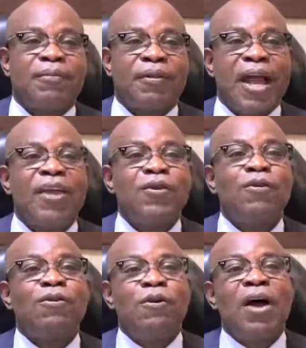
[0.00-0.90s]
and
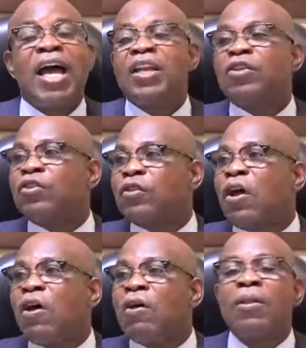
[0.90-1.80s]
you go and
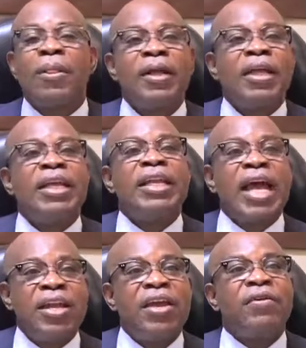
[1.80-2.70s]
install in
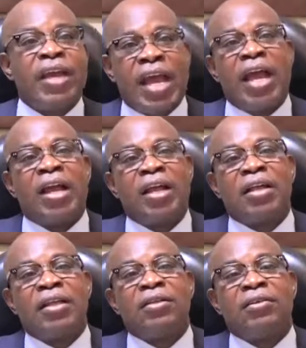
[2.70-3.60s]
an area
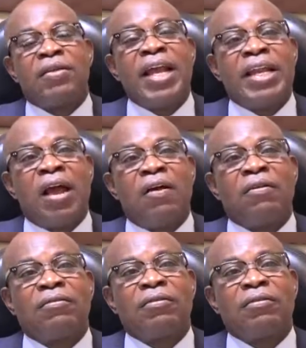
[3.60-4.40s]
right now,